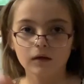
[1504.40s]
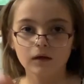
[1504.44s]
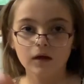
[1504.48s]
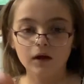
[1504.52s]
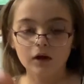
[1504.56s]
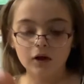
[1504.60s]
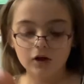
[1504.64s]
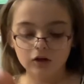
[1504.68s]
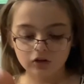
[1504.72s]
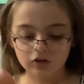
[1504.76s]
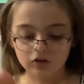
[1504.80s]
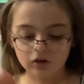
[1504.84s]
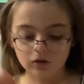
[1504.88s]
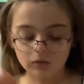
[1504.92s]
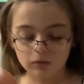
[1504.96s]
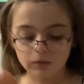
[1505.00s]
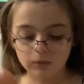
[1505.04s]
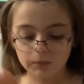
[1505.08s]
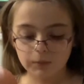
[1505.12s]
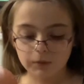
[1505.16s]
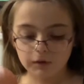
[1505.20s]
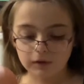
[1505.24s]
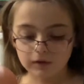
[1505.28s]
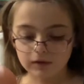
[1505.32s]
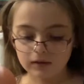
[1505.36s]
So we
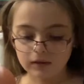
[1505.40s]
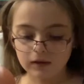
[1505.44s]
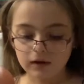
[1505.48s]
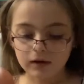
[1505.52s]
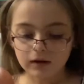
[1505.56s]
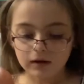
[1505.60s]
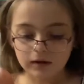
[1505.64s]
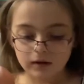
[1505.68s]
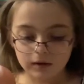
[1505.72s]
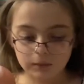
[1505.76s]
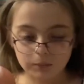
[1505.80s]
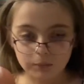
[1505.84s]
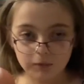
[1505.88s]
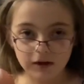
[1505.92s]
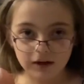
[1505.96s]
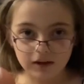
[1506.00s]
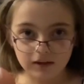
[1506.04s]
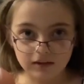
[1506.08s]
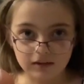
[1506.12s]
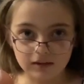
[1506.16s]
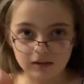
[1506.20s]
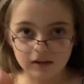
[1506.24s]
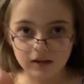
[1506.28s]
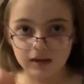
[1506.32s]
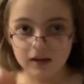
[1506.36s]
put the
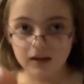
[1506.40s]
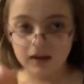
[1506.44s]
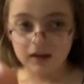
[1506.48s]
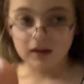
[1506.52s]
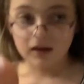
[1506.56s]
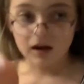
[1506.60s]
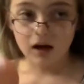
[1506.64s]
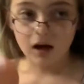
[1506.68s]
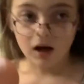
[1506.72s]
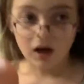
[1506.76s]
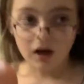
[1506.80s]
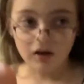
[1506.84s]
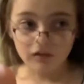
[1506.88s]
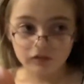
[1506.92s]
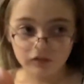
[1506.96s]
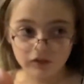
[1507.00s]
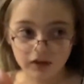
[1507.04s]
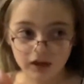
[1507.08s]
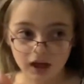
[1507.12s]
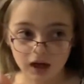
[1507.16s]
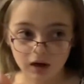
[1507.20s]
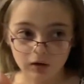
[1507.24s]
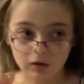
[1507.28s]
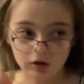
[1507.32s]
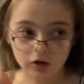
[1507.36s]
breads in half an
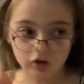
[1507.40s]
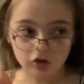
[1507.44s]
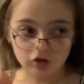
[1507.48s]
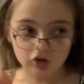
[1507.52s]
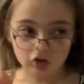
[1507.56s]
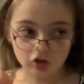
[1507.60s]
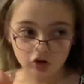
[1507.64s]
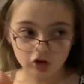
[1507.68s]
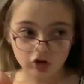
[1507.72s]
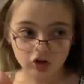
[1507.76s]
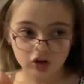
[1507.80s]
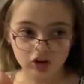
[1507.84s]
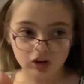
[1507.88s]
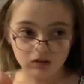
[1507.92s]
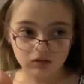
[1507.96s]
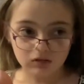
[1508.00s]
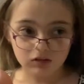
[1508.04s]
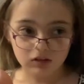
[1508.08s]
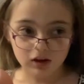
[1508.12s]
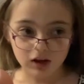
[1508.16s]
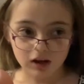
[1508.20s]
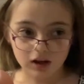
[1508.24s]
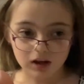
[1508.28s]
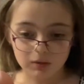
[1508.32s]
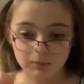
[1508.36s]
hour, so it'll
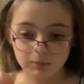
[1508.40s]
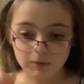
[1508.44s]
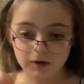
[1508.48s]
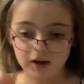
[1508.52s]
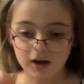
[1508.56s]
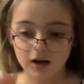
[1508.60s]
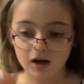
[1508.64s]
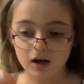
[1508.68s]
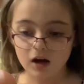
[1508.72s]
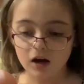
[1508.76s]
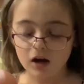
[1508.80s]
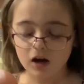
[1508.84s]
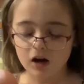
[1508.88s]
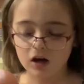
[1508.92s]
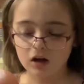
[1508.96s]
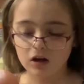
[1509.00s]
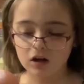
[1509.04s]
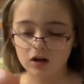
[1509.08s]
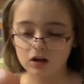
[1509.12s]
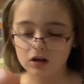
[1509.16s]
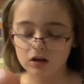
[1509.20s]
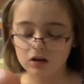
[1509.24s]
take about